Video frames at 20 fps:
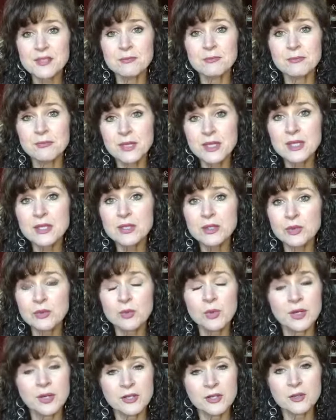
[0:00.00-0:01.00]
to meet you
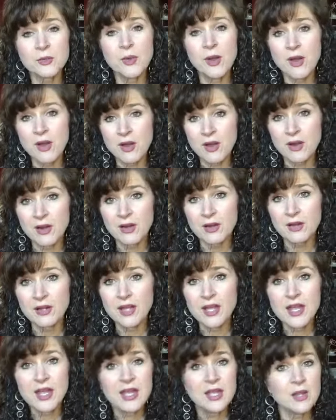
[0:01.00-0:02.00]
where you are
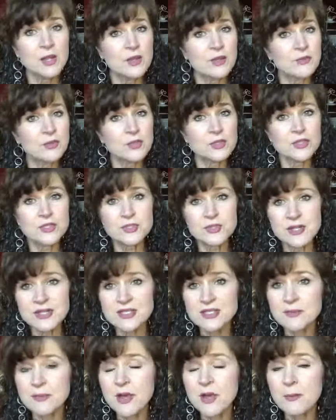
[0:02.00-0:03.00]
if you're
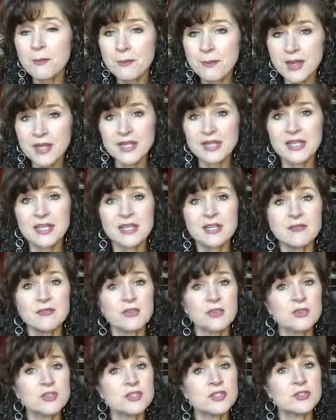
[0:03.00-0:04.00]
stressed about money,
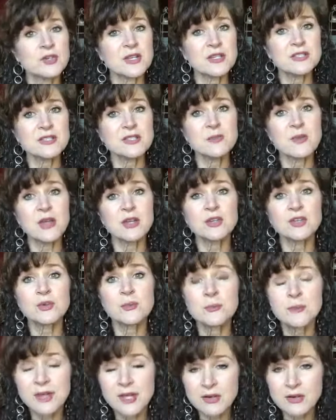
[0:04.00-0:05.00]
if you're stressed about your
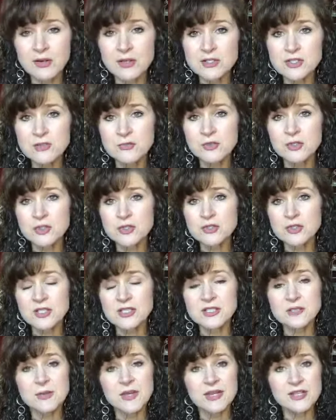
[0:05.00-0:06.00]
marriage, if you're
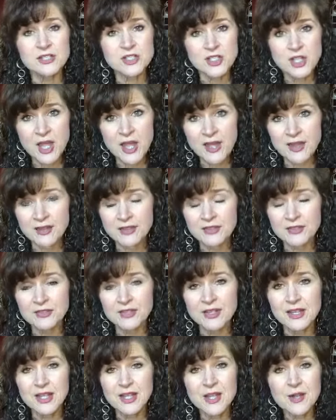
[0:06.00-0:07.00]
stressed about a child,
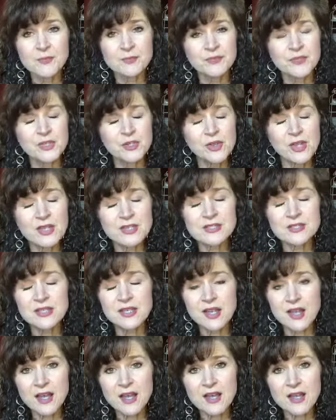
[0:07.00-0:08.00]
you guys,
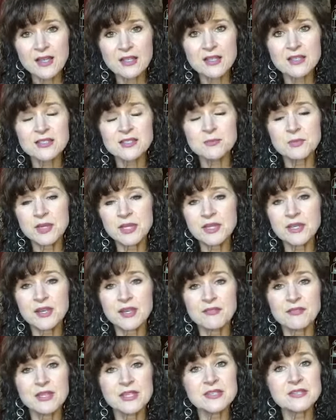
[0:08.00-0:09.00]
God is big
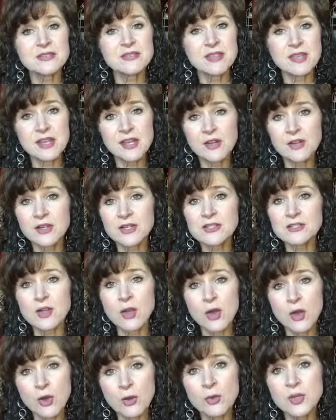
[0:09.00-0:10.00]
enough. He's there. He's
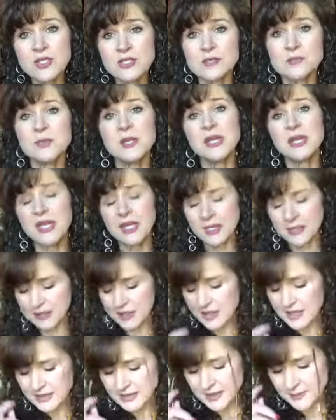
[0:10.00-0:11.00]
always speaking. And
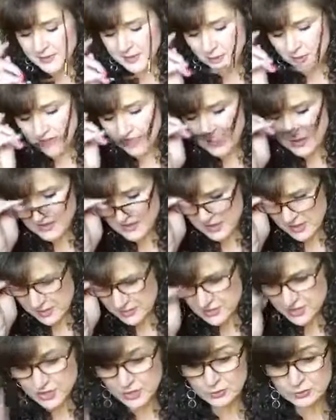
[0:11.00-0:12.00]
let me read this
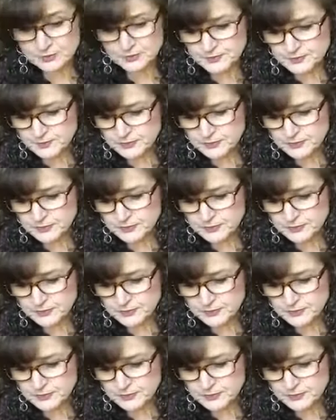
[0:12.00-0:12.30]
song to you.